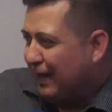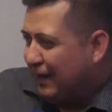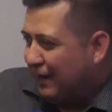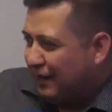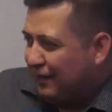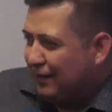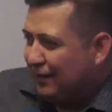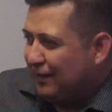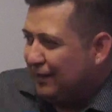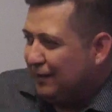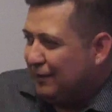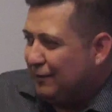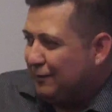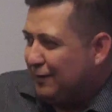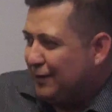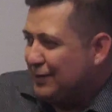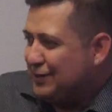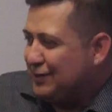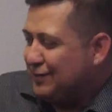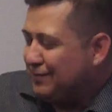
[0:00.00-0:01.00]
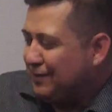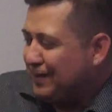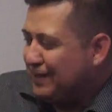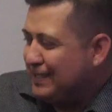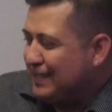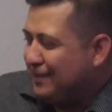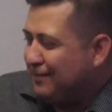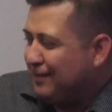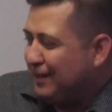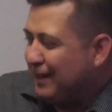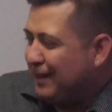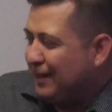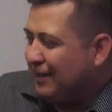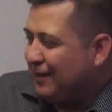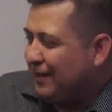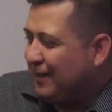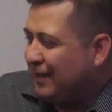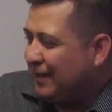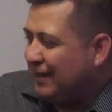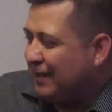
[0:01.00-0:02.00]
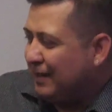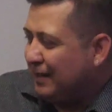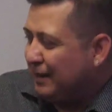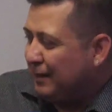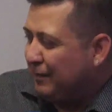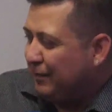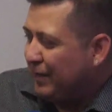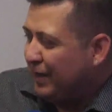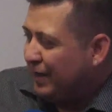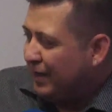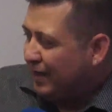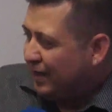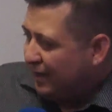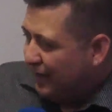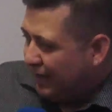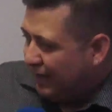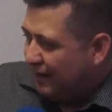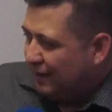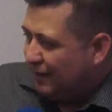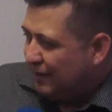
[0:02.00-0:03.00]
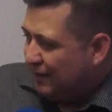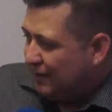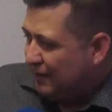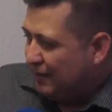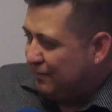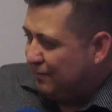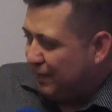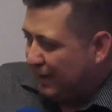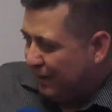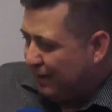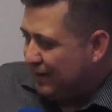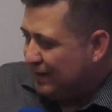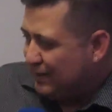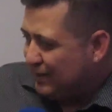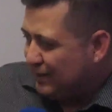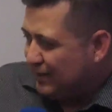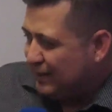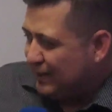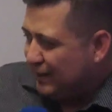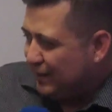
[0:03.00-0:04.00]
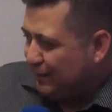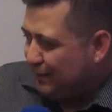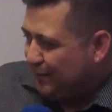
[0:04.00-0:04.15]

out of the restroom one time, out of the Paris hotel.